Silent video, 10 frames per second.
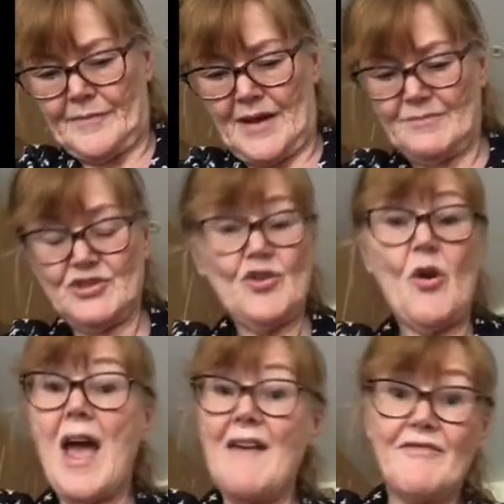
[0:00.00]
I'm
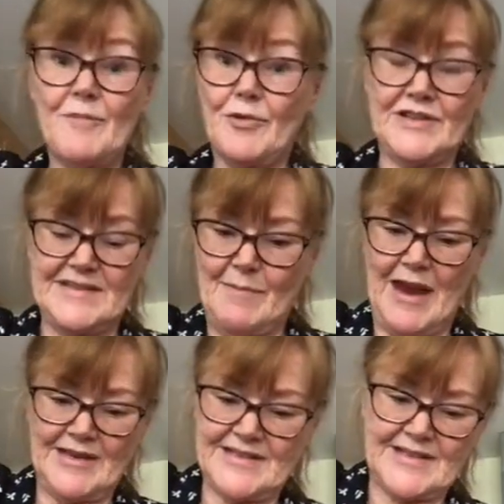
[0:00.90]
sure everybody's
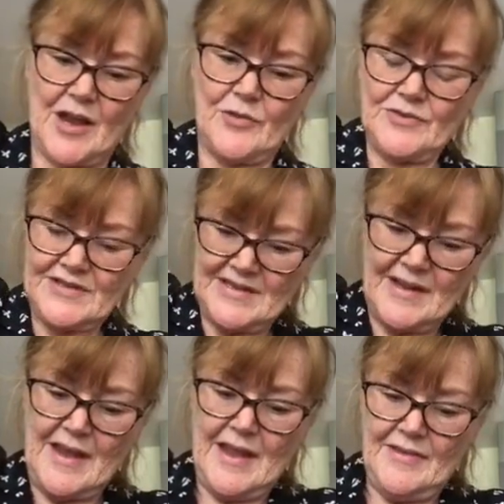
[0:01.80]
made scones.
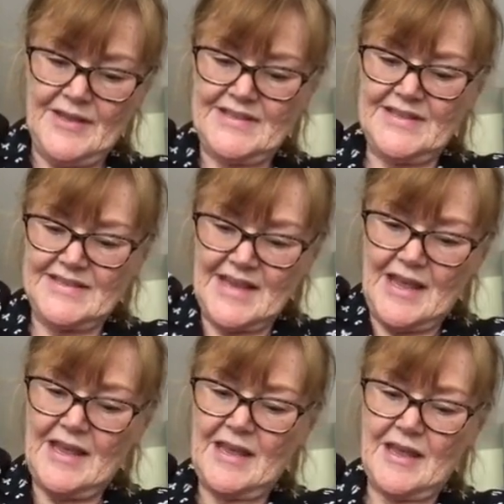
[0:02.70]
This is
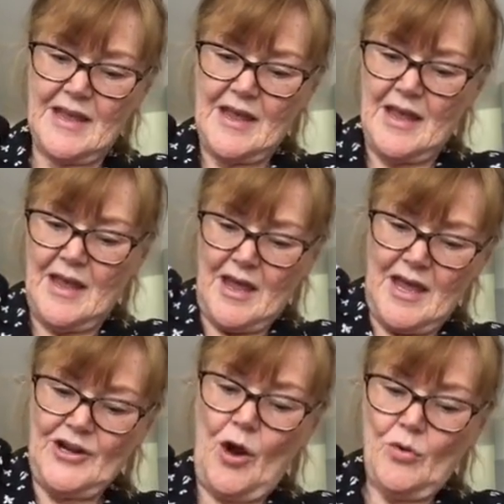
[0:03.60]
an
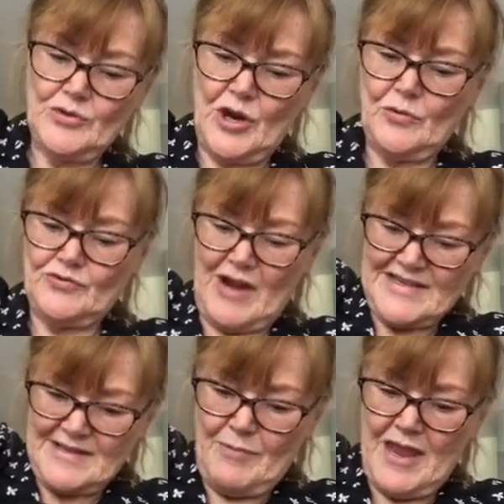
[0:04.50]
old
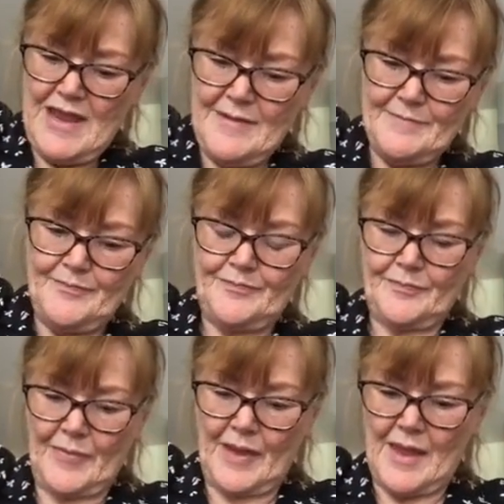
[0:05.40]
recipe,
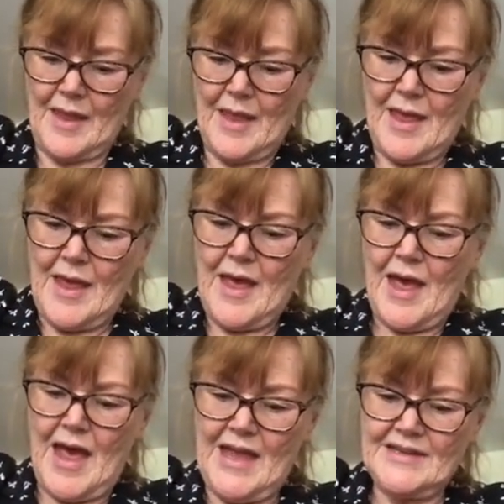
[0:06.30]

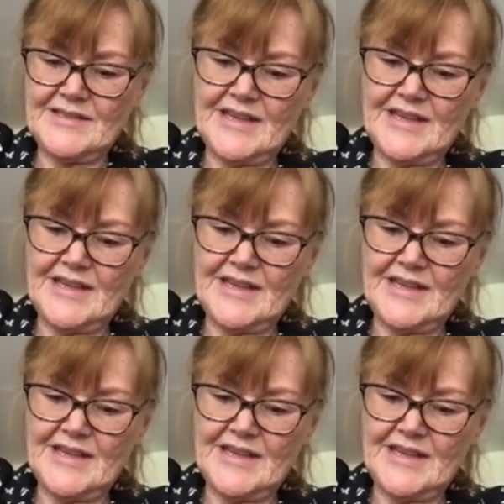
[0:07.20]
and